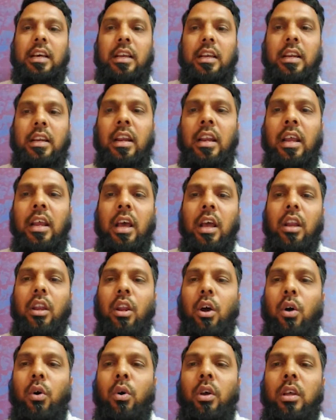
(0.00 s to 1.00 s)
Right,
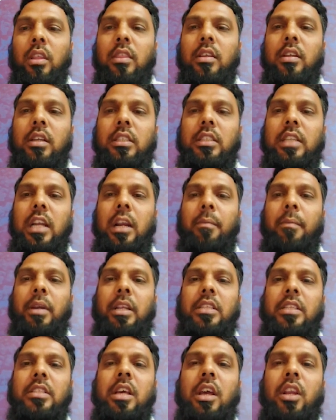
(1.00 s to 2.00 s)
now third statement
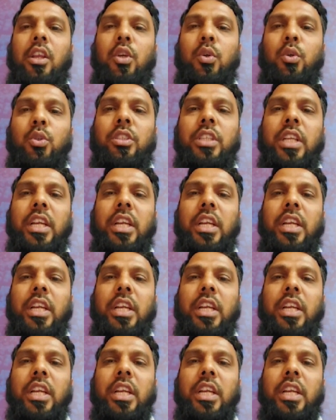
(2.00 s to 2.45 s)
is they are used